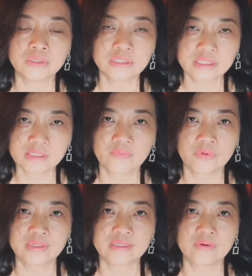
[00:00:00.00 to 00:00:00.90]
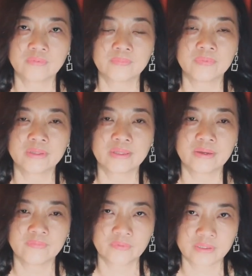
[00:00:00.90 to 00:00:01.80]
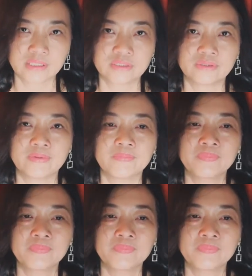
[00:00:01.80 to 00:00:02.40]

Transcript: just for yourself, etc.